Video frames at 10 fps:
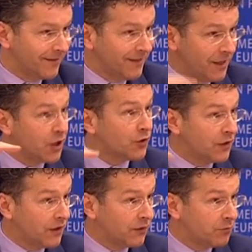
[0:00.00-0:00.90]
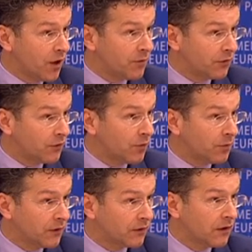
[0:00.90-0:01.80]
the increase in primary
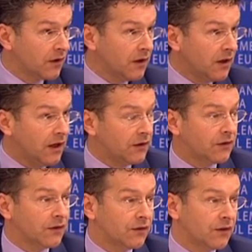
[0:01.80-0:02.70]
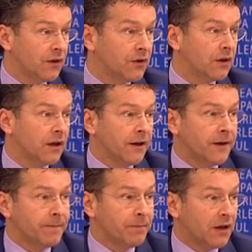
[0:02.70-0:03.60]
surplus, is still
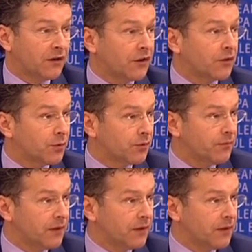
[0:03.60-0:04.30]
accessible.